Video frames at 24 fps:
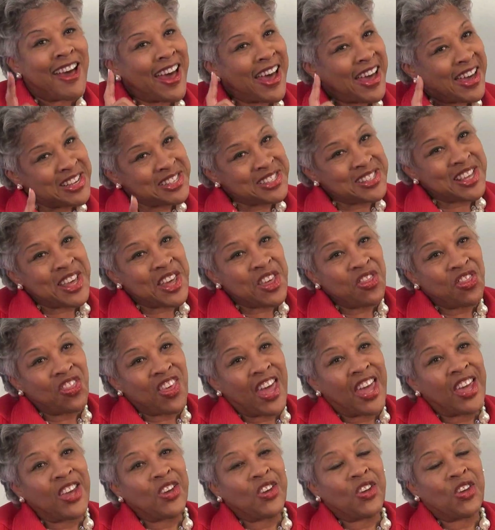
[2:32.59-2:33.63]
I say
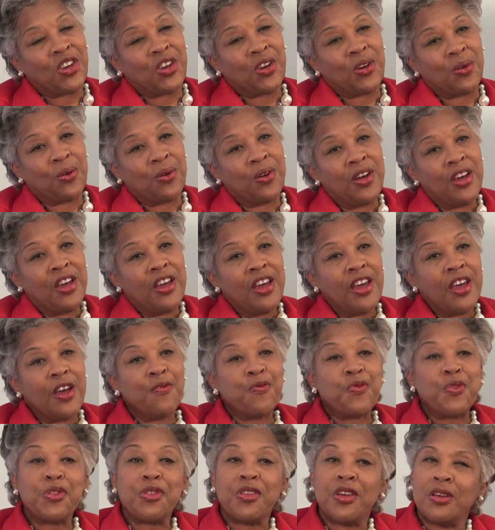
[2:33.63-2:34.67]
thank you. And
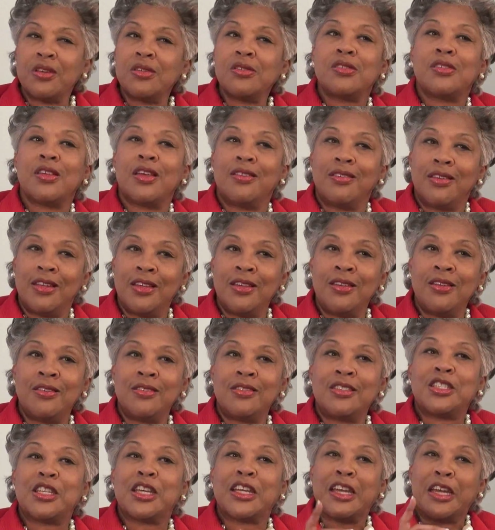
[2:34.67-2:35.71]
for those that need
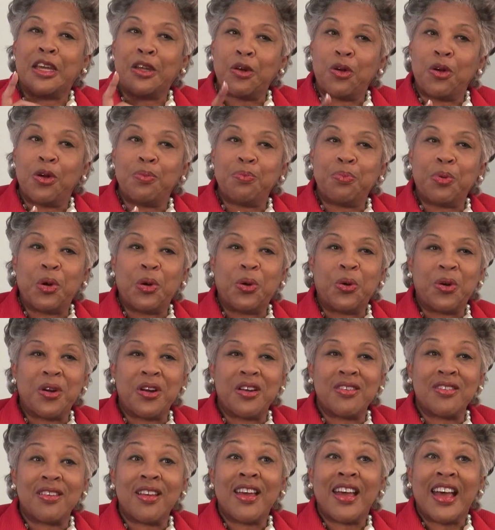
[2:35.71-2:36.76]
to get on
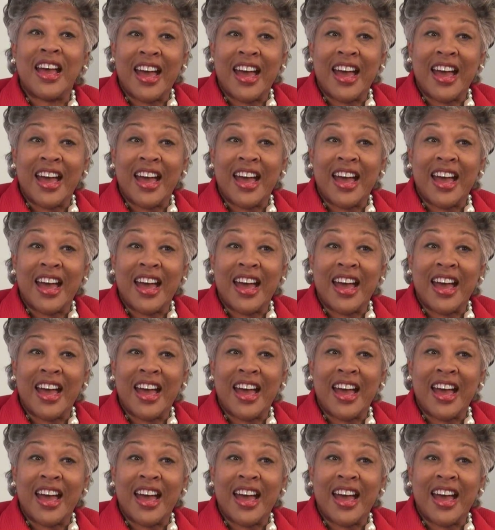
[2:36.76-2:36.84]
board,